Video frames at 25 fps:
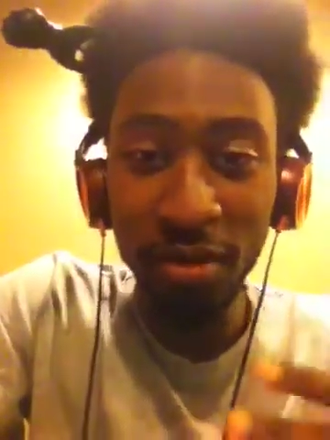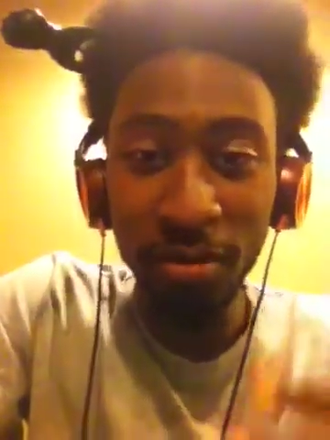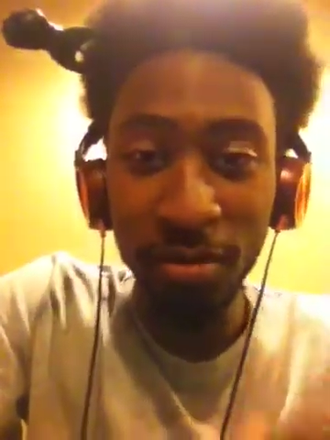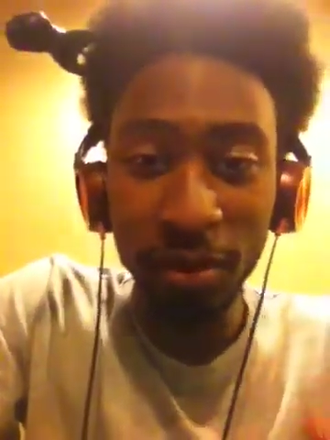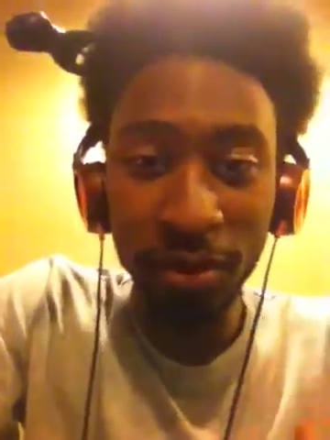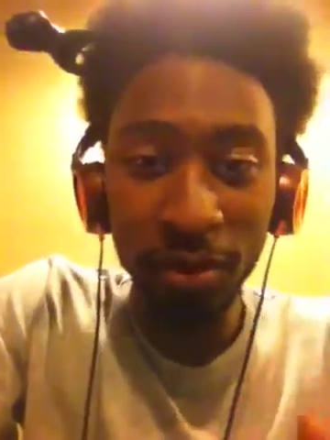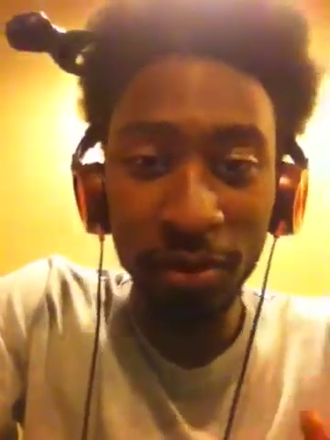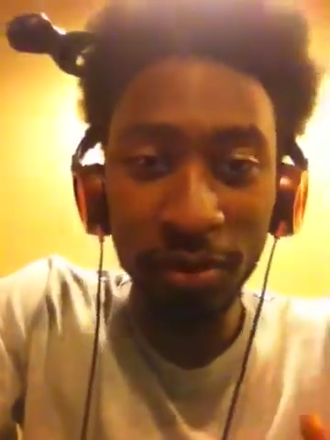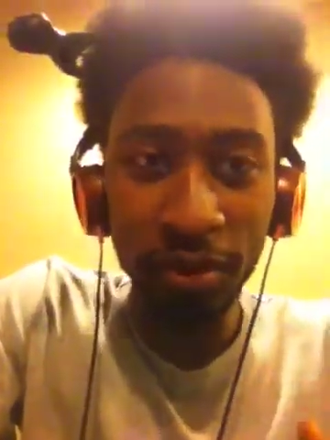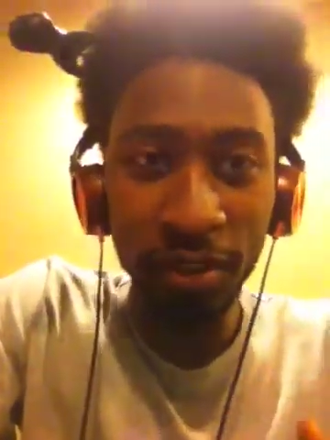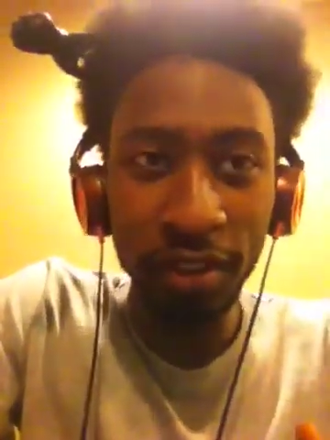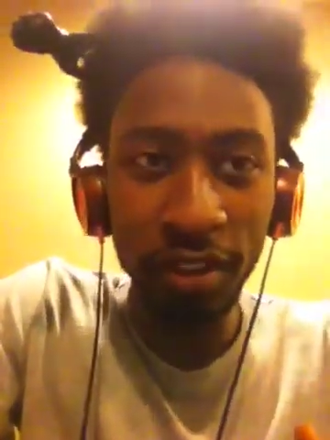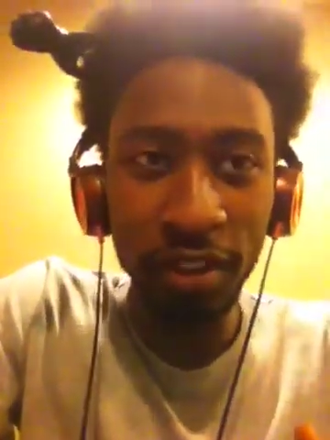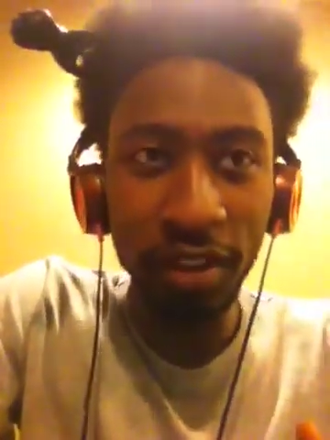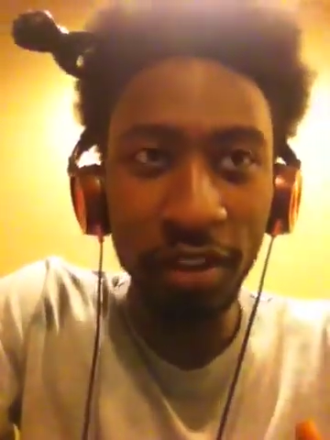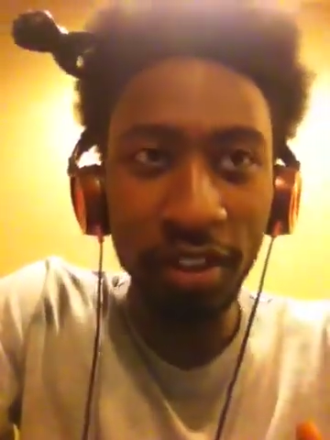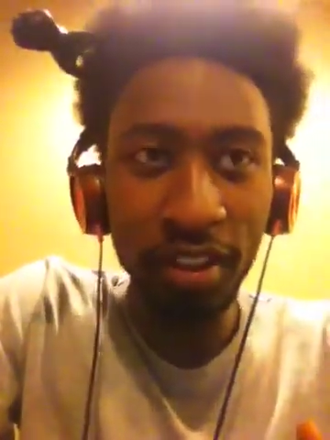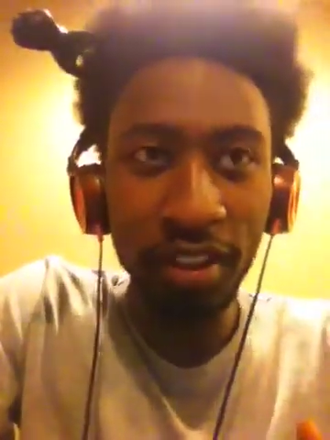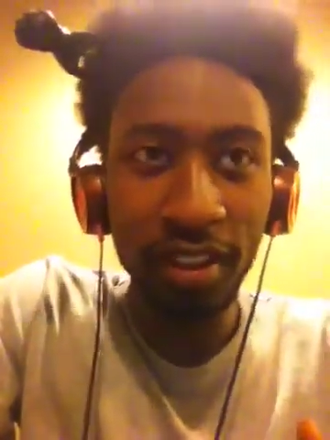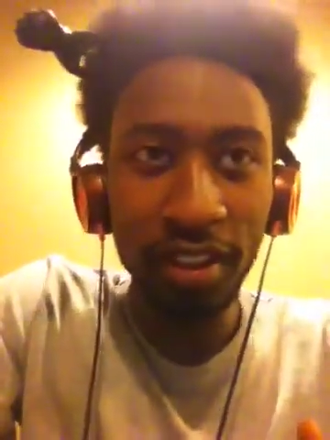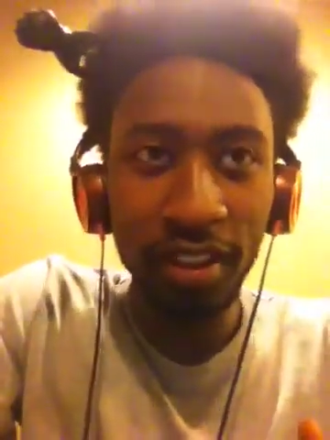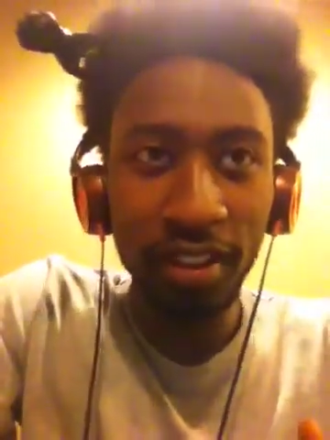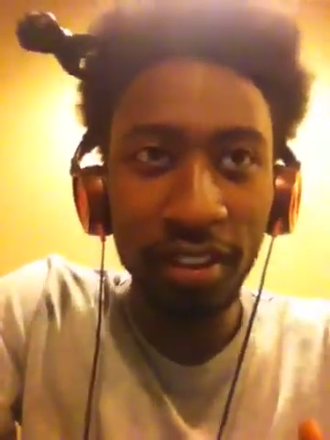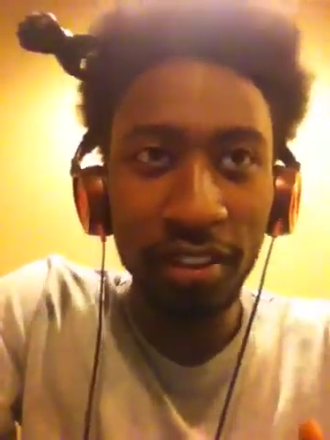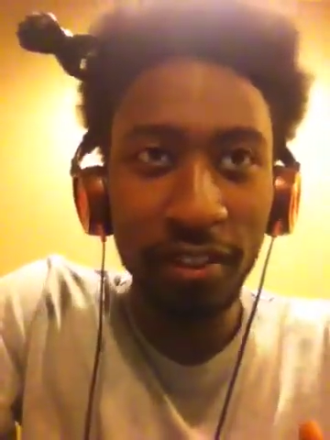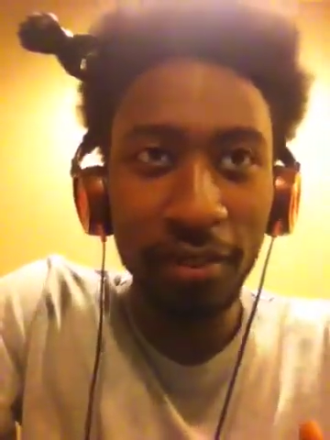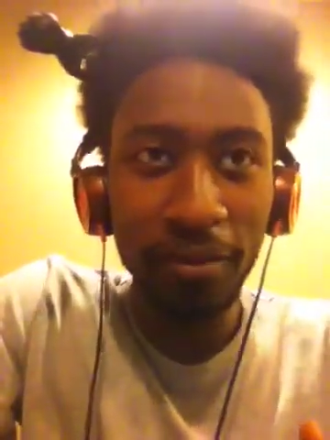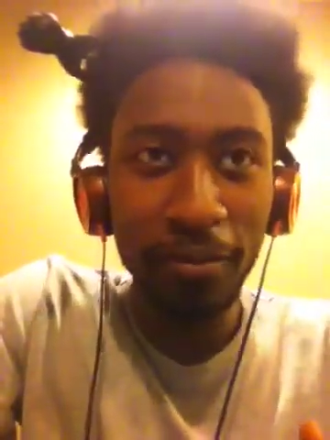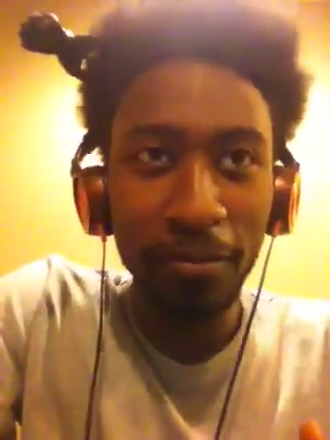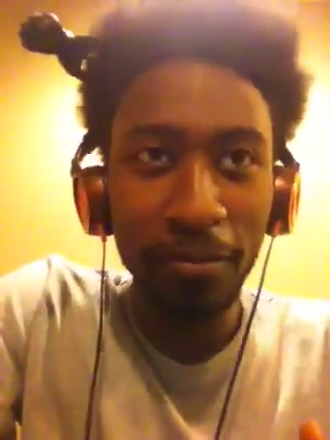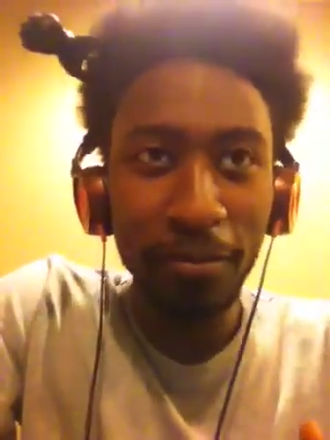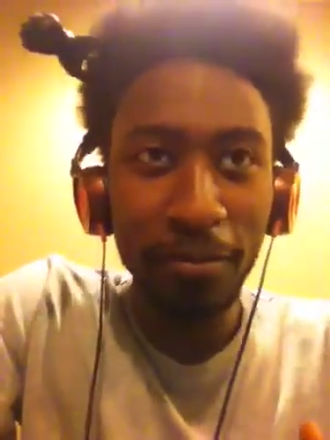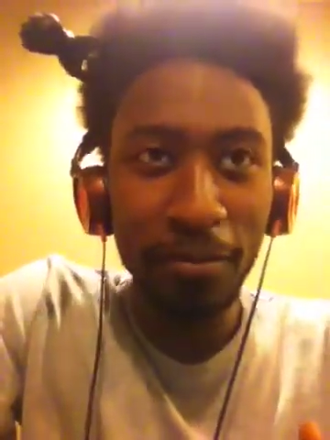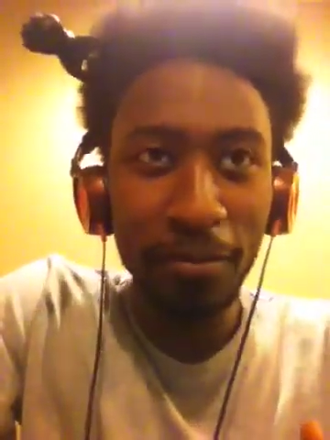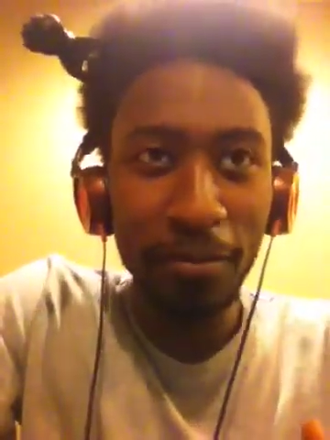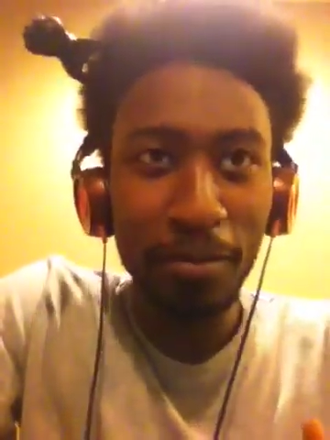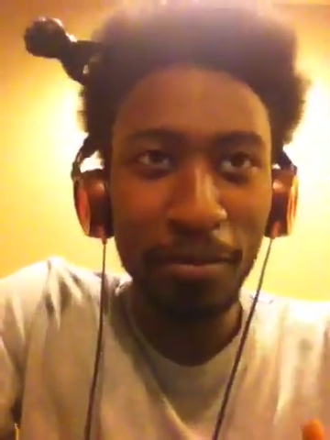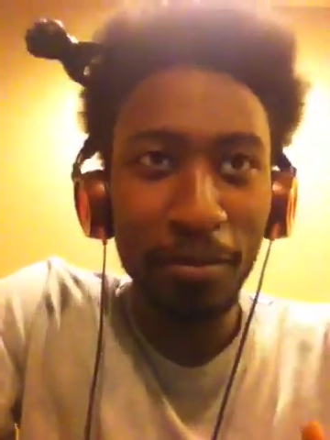movie,
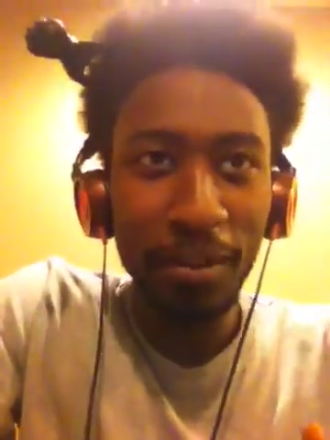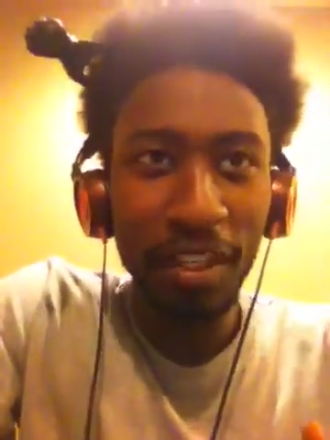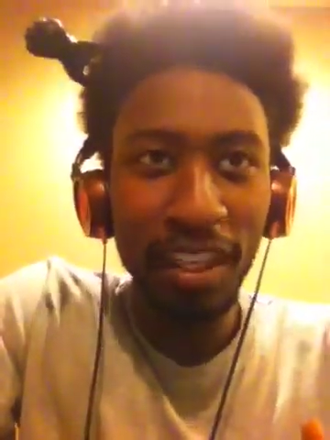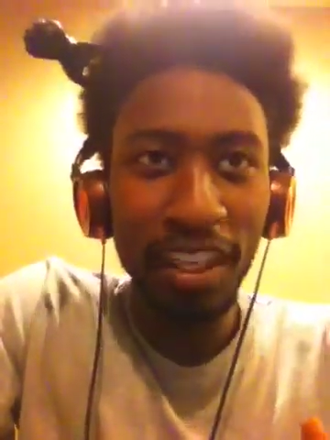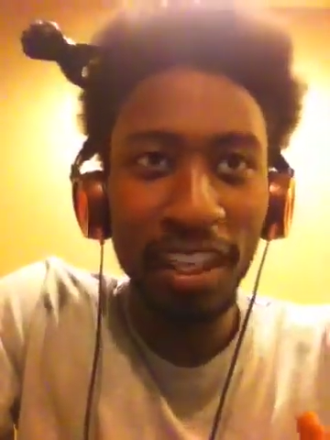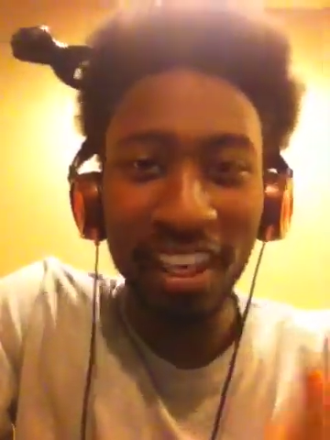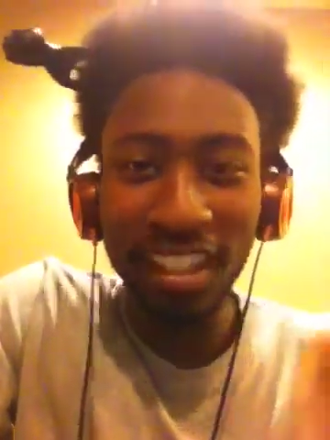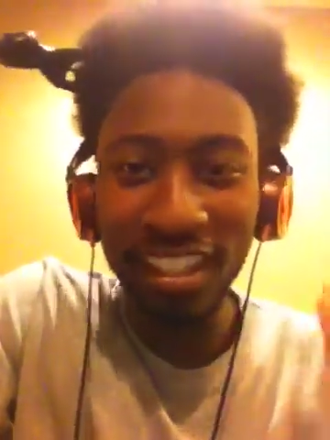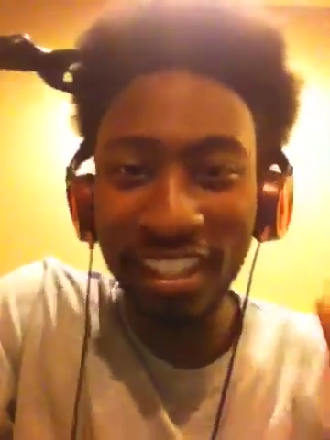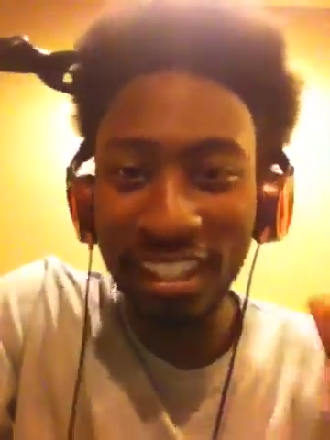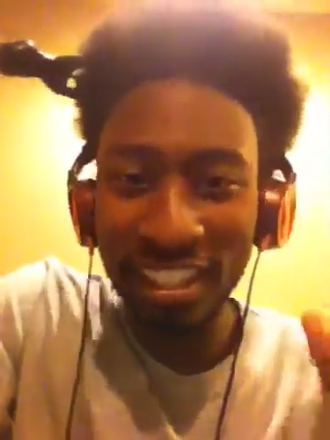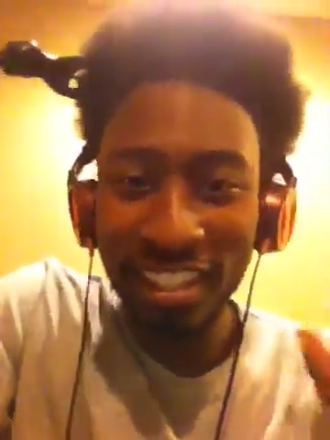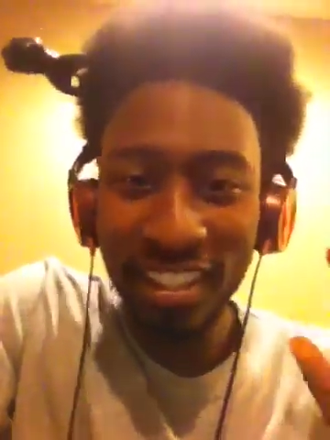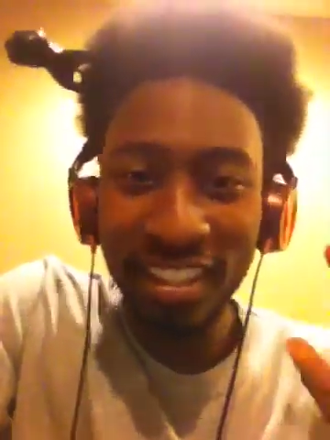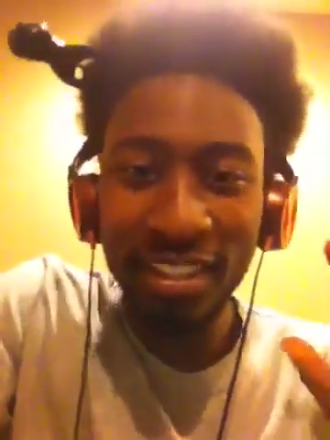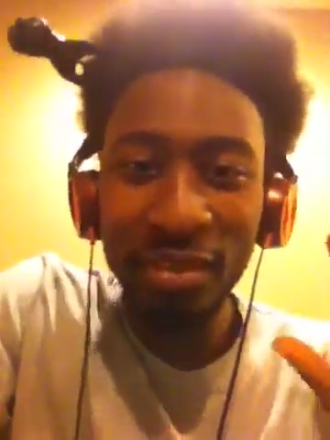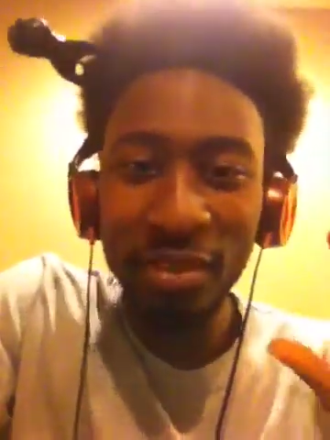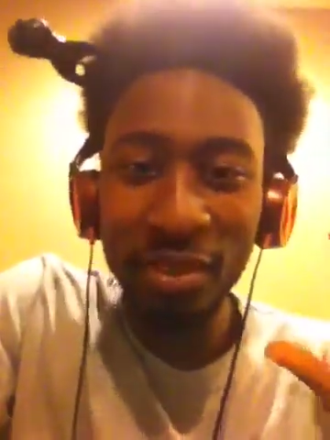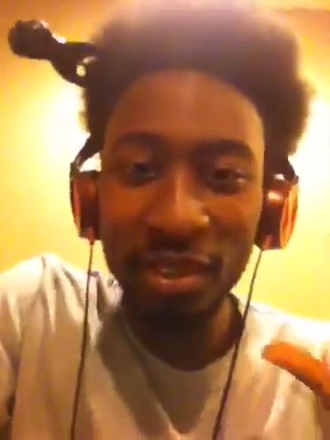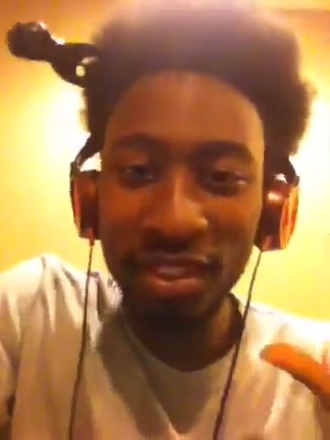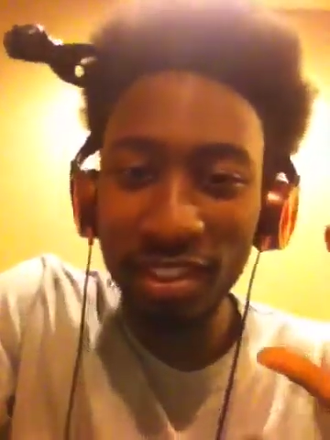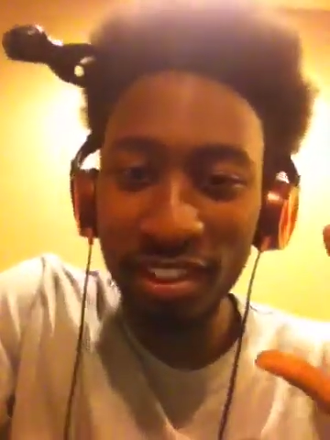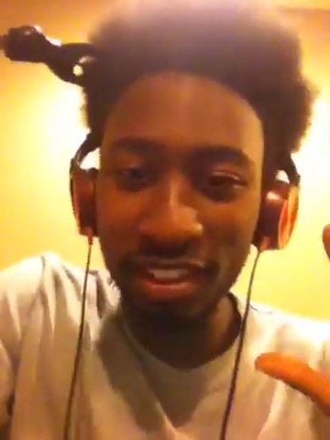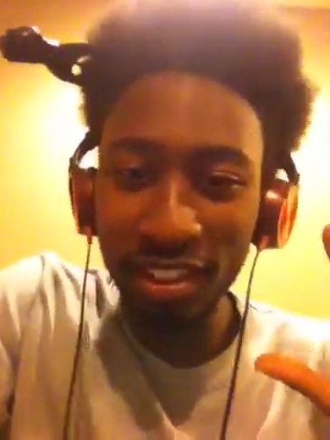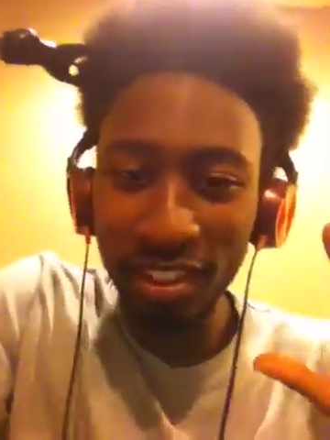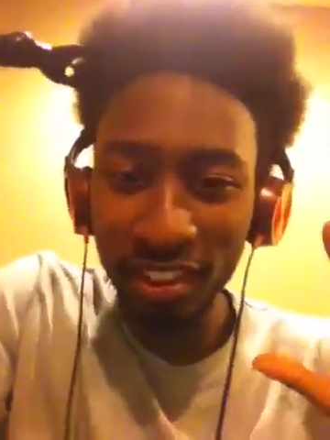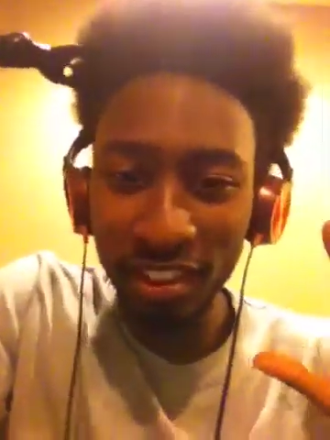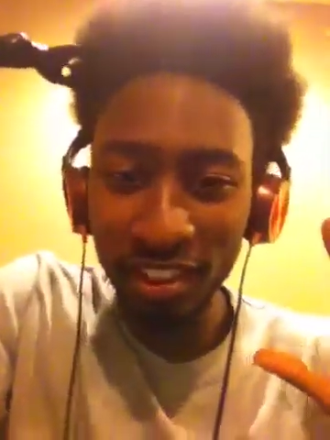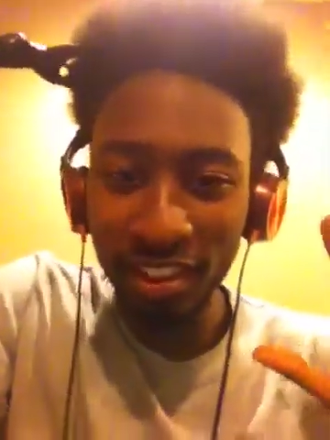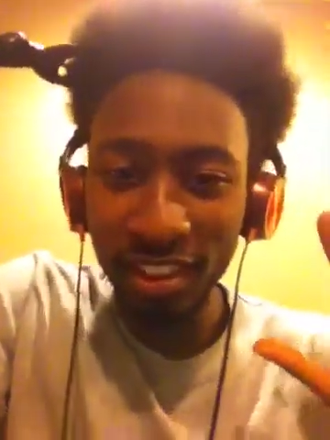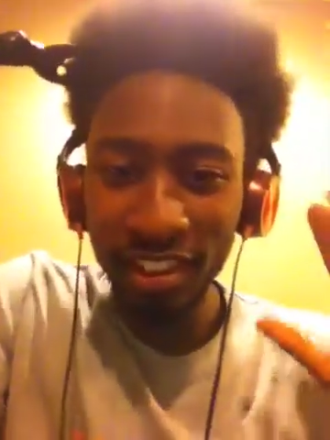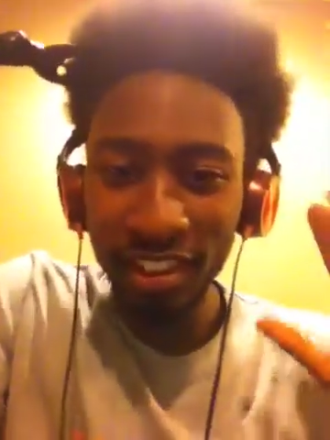and I guess this was the